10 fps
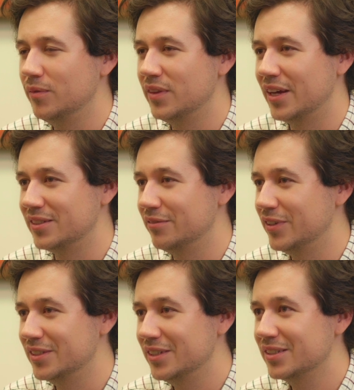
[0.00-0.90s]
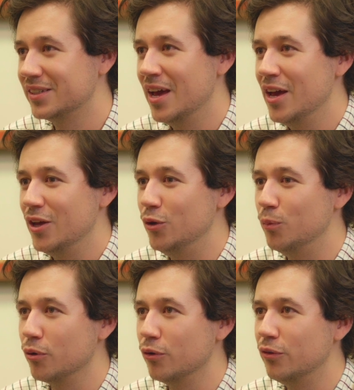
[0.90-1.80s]
that's in physics, you
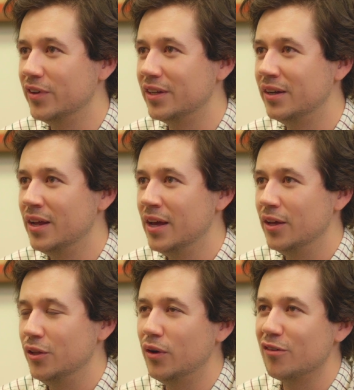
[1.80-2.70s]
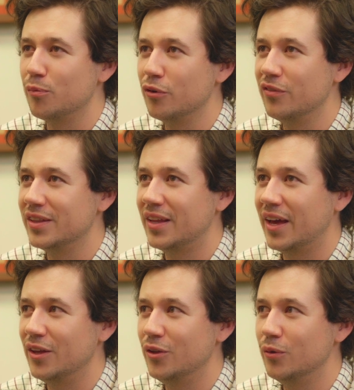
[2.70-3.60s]
have proven
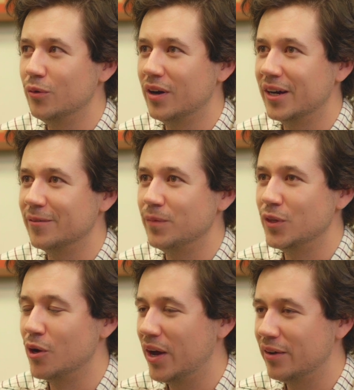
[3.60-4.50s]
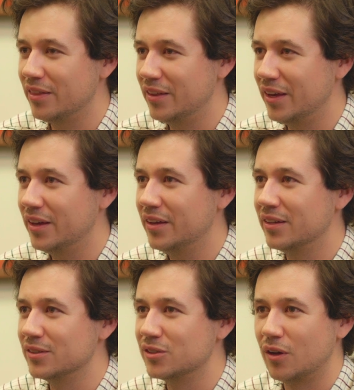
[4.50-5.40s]
that you know how to think
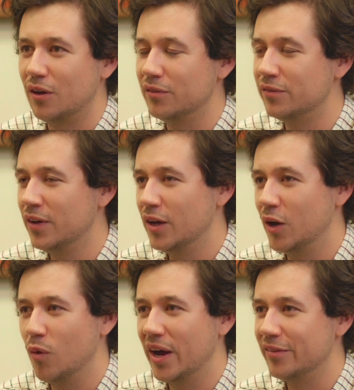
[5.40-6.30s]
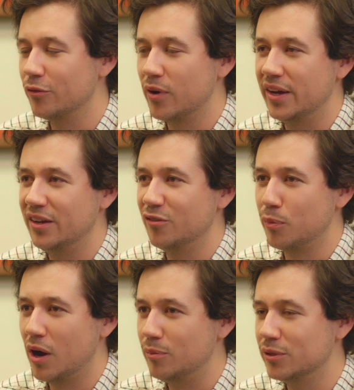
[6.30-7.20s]
and solve a wide variety of
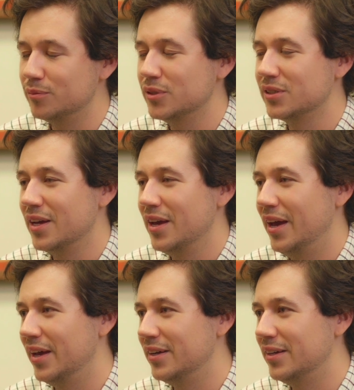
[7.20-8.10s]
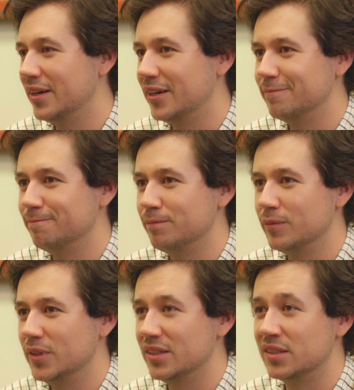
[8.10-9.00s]
problems
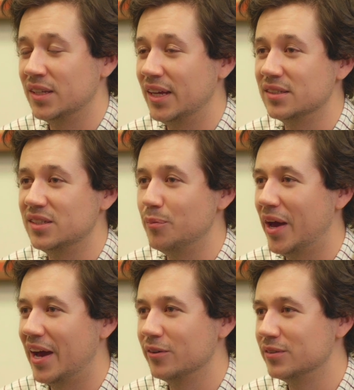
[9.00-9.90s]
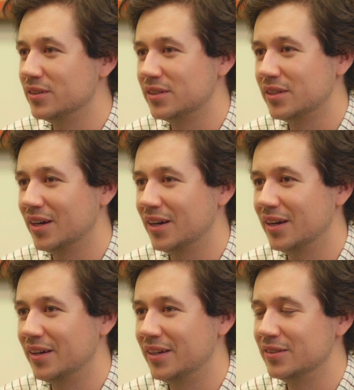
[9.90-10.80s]
and see patterns.
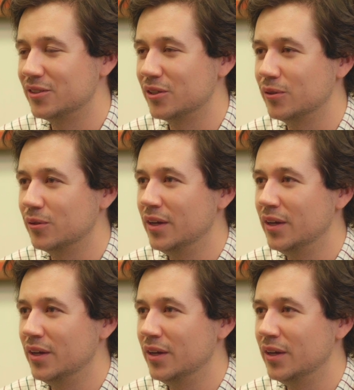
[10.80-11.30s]
And so